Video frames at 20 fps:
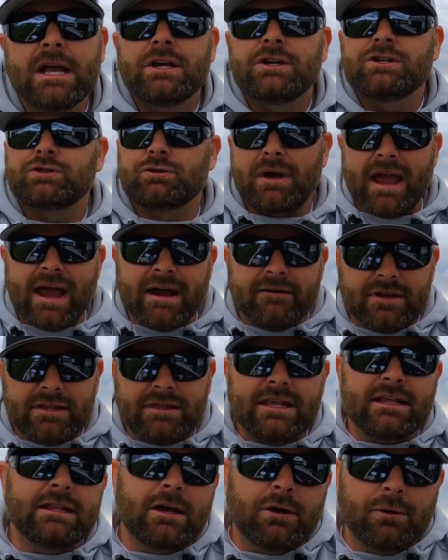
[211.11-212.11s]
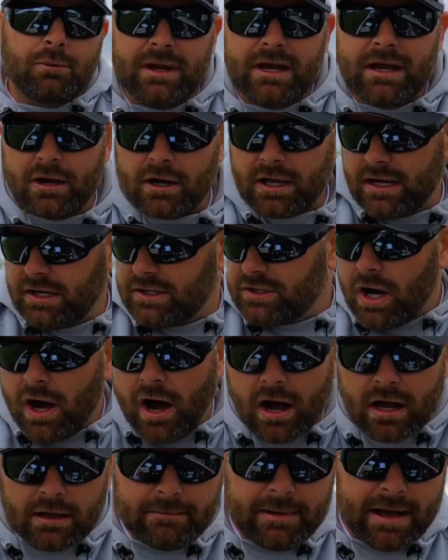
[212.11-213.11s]
So everything that we are gonna
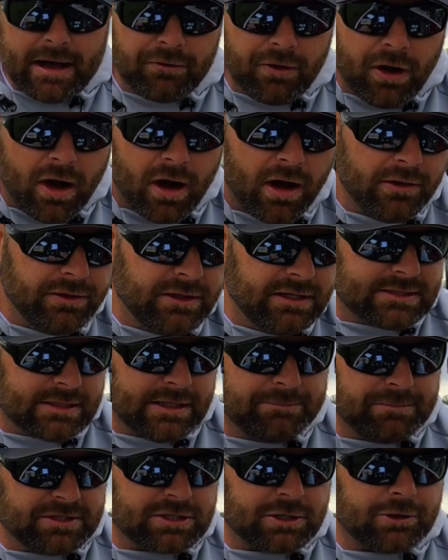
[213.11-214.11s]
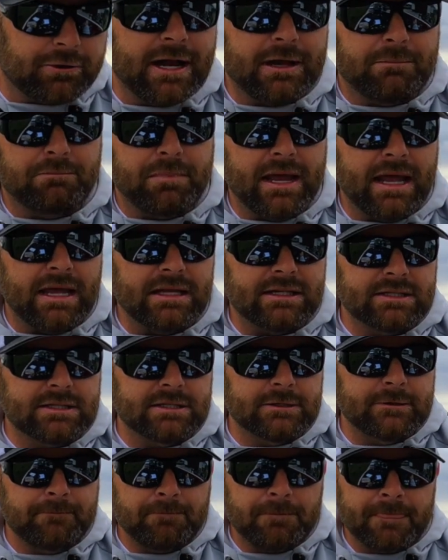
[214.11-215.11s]
talk about on these lipless crankbaits